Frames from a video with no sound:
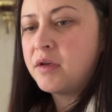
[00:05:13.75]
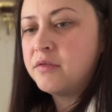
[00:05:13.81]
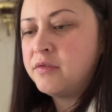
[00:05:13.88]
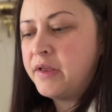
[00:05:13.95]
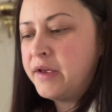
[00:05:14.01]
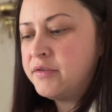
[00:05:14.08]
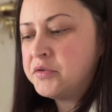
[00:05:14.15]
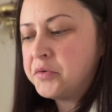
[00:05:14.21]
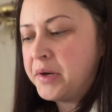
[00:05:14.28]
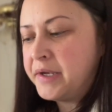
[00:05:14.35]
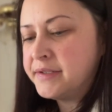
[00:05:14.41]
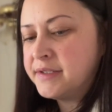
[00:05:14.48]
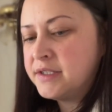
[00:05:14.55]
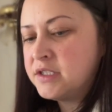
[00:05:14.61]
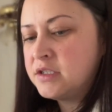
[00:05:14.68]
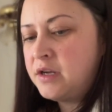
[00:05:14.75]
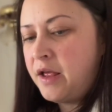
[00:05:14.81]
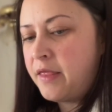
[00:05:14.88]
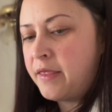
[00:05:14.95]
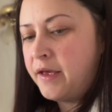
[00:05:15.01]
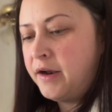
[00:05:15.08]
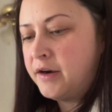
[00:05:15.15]
flavor-wise, it's not
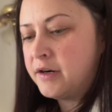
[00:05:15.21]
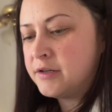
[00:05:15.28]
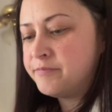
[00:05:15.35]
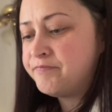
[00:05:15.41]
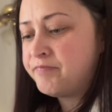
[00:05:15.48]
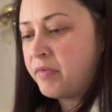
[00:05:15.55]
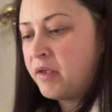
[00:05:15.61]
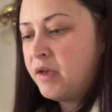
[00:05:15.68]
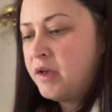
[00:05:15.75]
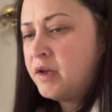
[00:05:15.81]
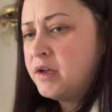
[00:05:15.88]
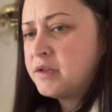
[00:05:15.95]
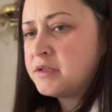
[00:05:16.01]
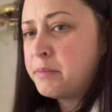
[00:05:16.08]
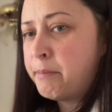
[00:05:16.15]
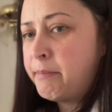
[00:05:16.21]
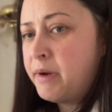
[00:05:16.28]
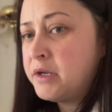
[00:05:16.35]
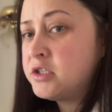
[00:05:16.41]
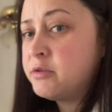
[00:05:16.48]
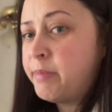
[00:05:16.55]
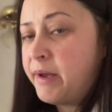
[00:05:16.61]
there. It's
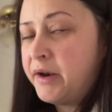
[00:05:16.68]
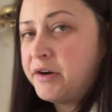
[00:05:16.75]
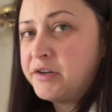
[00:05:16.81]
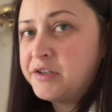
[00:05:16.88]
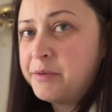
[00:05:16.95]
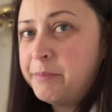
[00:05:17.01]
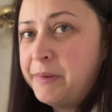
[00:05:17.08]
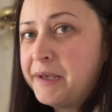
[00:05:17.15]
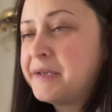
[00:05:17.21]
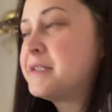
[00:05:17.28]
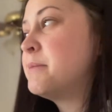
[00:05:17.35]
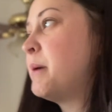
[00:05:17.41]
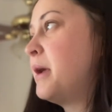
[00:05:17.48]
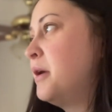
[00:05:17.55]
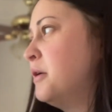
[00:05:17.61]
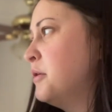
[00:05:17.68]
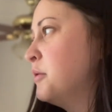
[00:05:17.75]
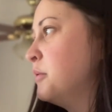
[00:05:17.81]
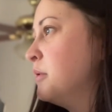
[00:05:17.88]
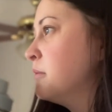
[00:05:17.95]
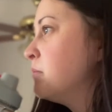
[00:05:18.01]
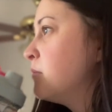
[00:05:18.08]
much better to mix my own.